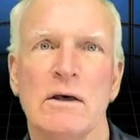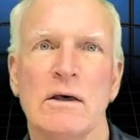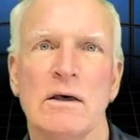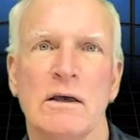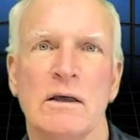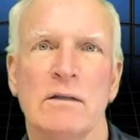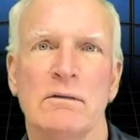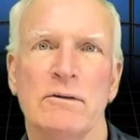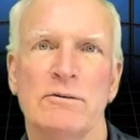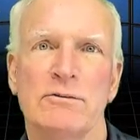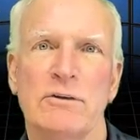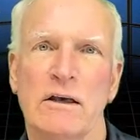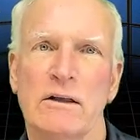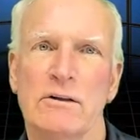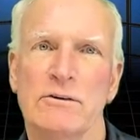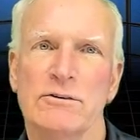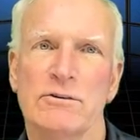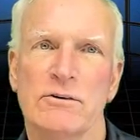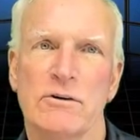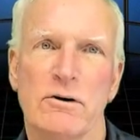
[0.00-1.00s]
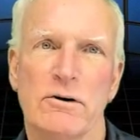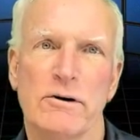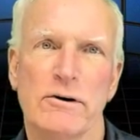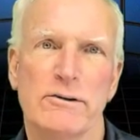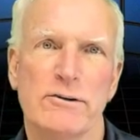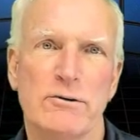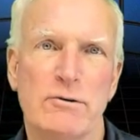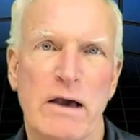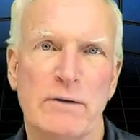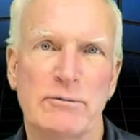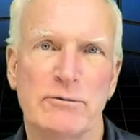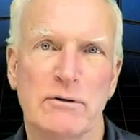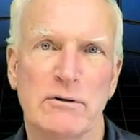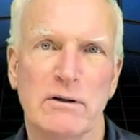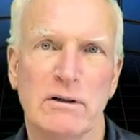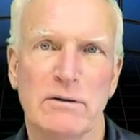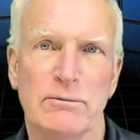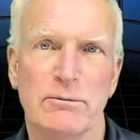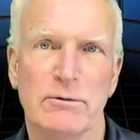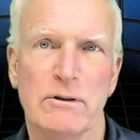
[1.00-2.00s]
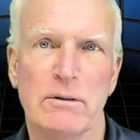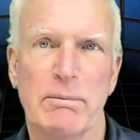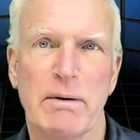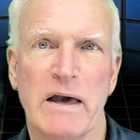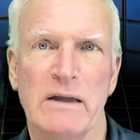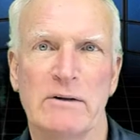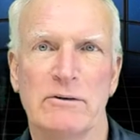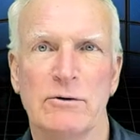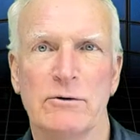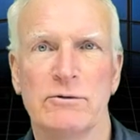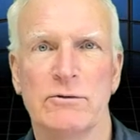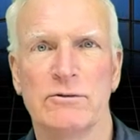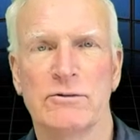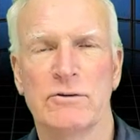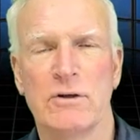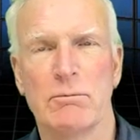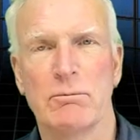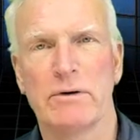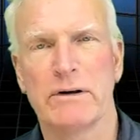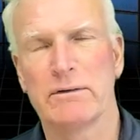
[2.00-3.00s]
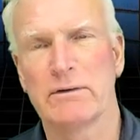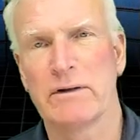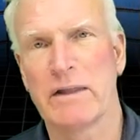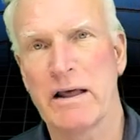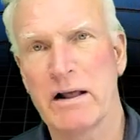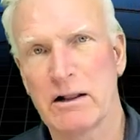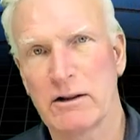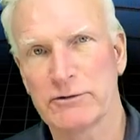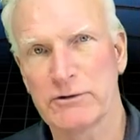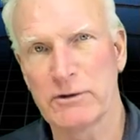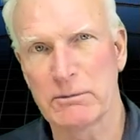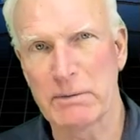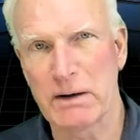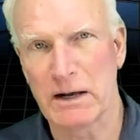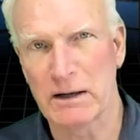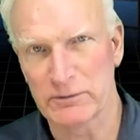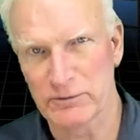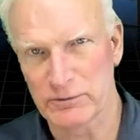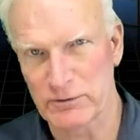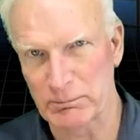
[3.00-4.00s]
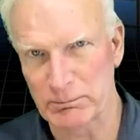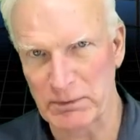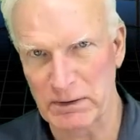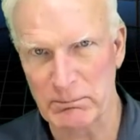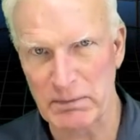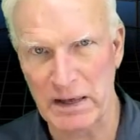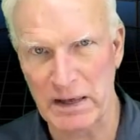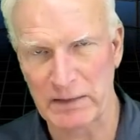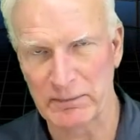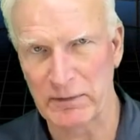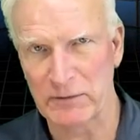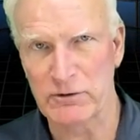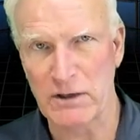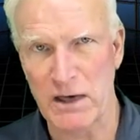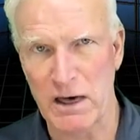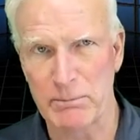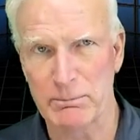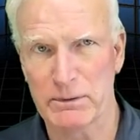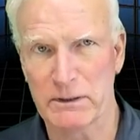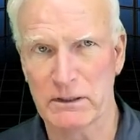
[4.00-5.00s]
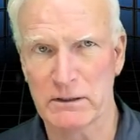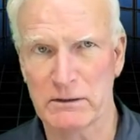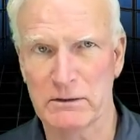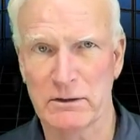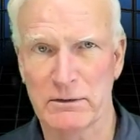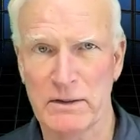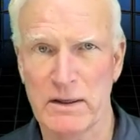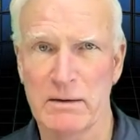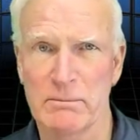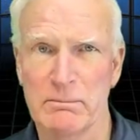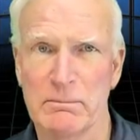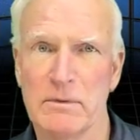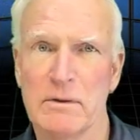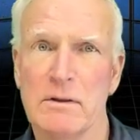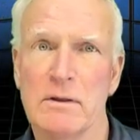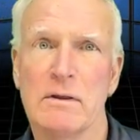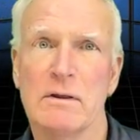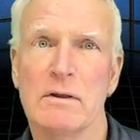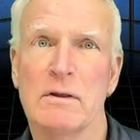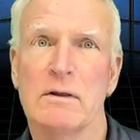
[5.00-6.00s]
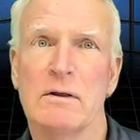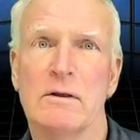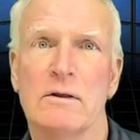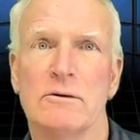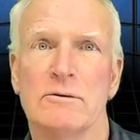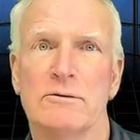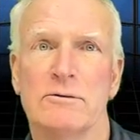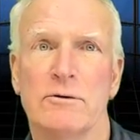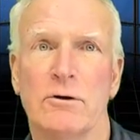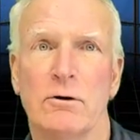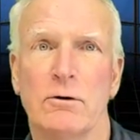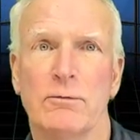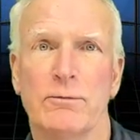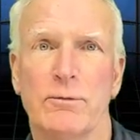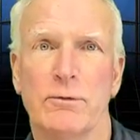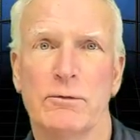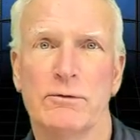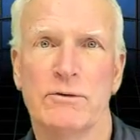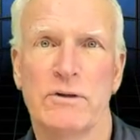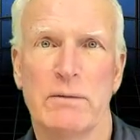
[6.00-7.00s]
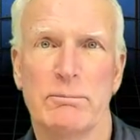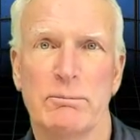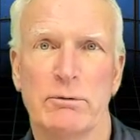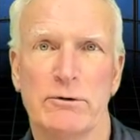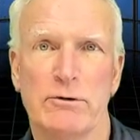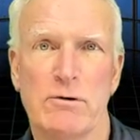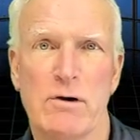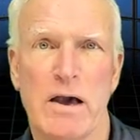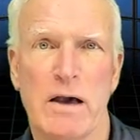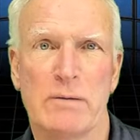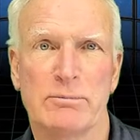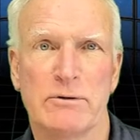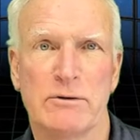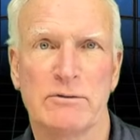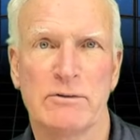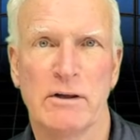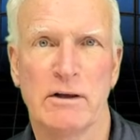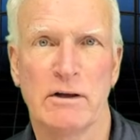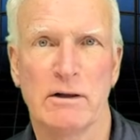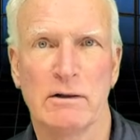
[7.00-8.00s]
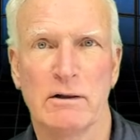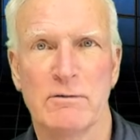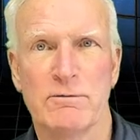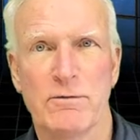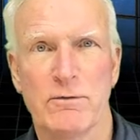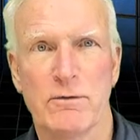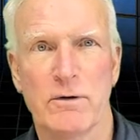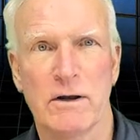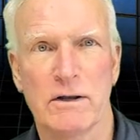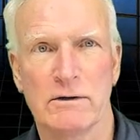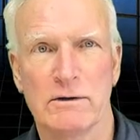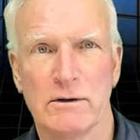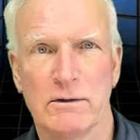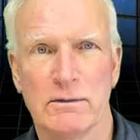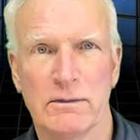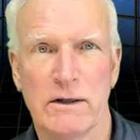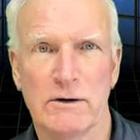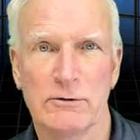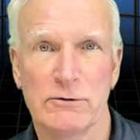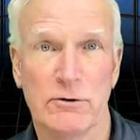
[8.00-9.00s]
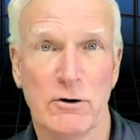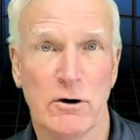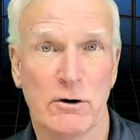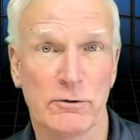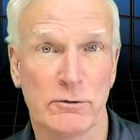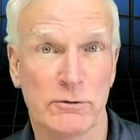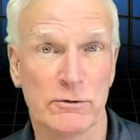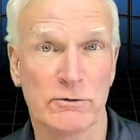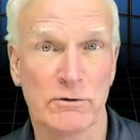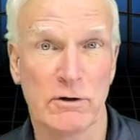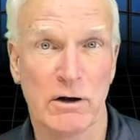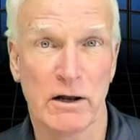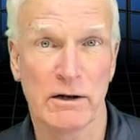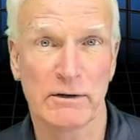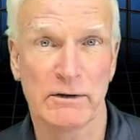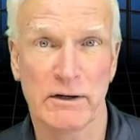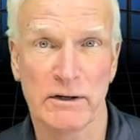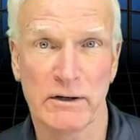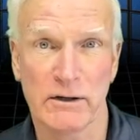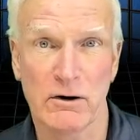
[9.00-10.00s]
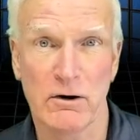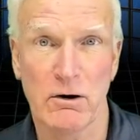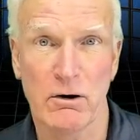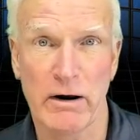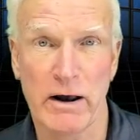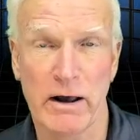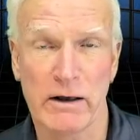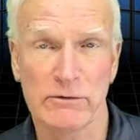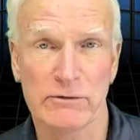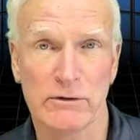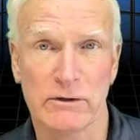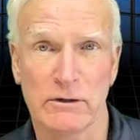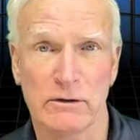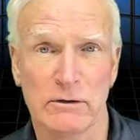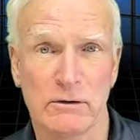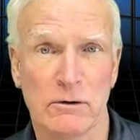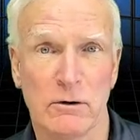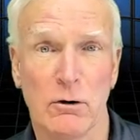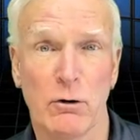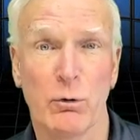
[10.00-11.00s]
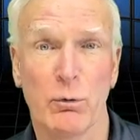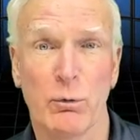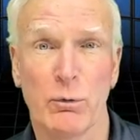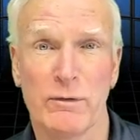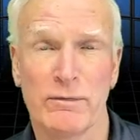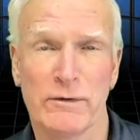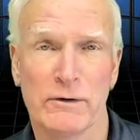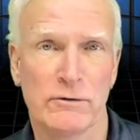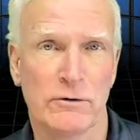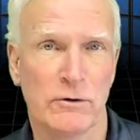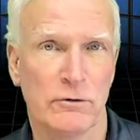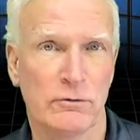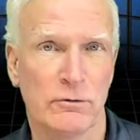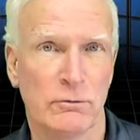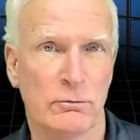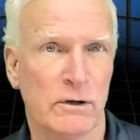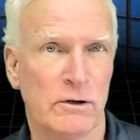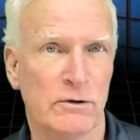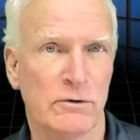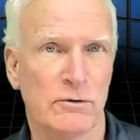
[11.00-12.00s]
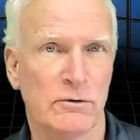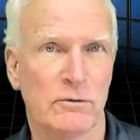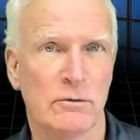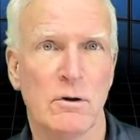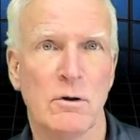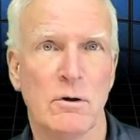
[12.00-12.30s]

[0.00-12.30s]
In the second scenario, you have to deliver the bad news to someone else about something bad that's happening to them. So, for example, you have to tell a friend that her daughter has died in a car accident, a horrific situation.